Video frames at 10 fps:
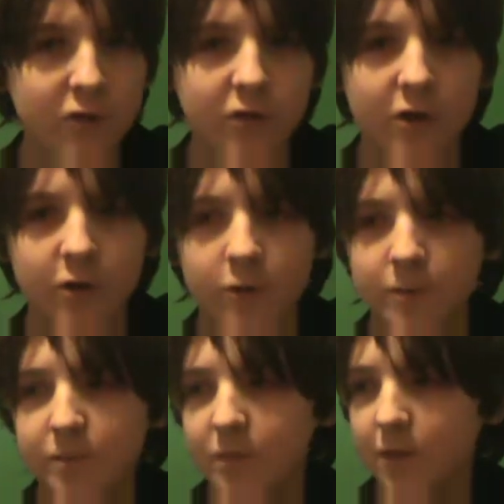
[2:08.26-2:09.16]
show
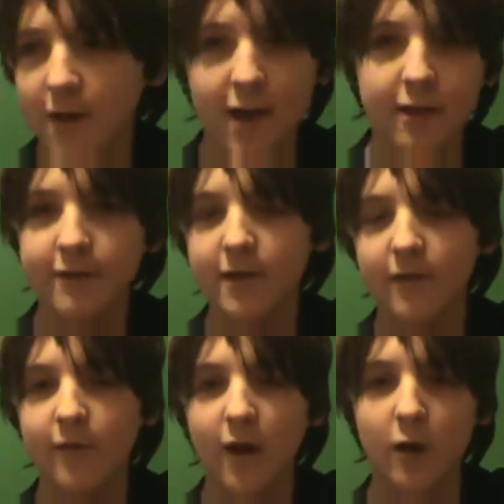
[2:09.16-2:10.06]
has a lot
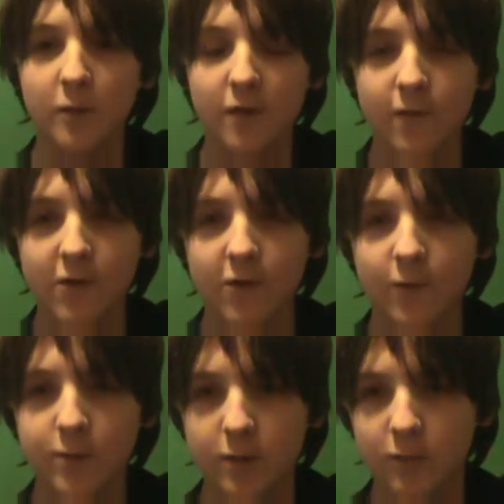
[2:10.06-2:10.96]
of elements featured
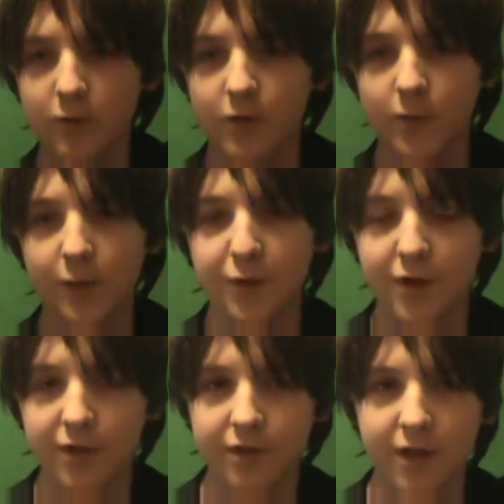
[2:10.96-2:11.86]
from Survival
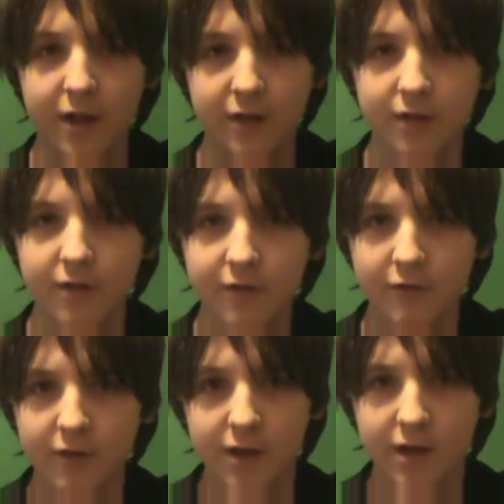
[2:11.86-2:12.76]
Instinct,
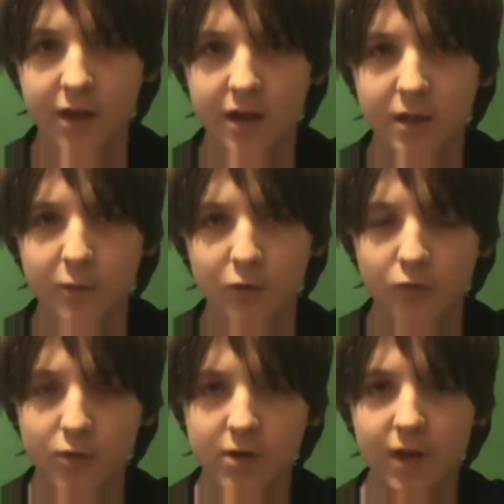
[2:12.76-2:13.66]
like in the most
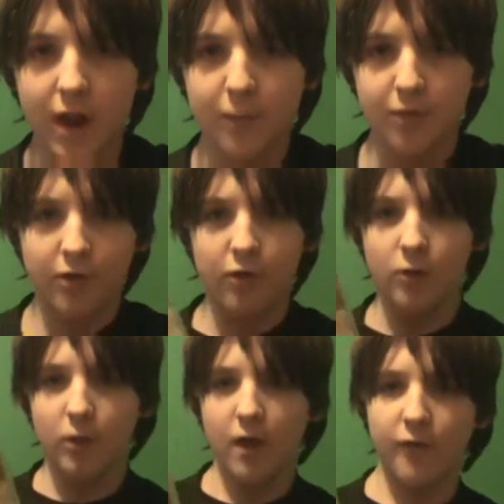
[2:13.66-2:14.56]
recent
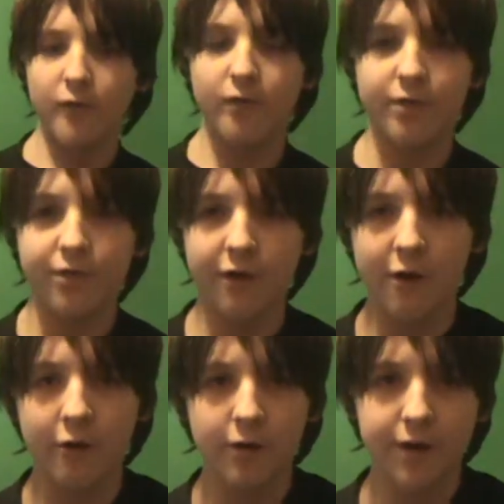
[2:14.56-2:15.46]
episode with
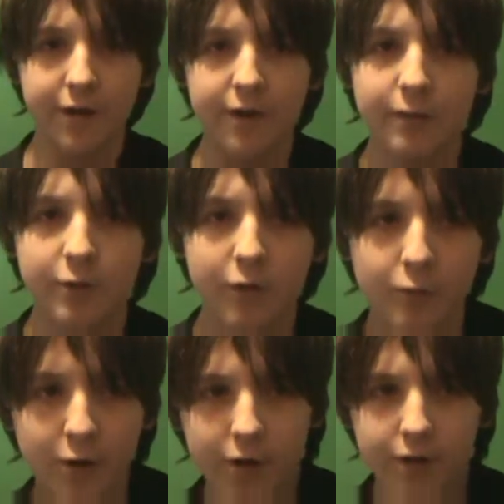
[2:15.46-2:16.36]
Daryl in it, which
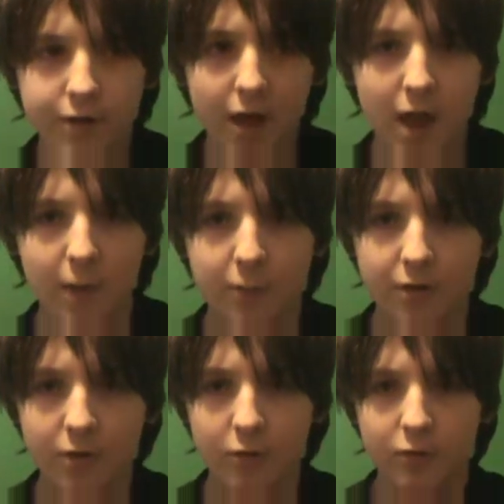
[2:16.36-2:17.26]
was
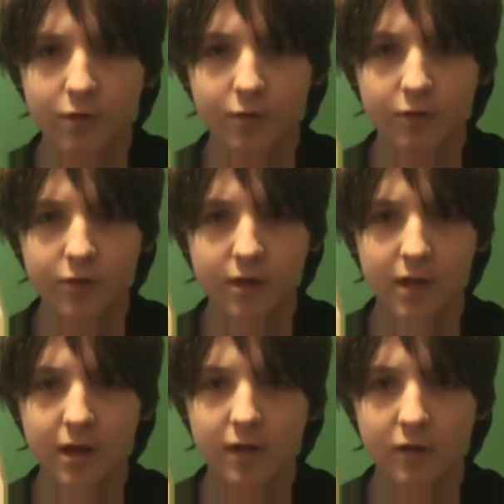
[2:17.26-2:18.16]
episode
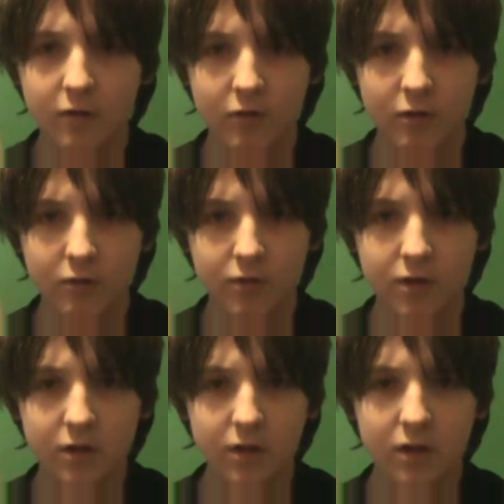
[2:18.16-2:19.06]
13, Alone.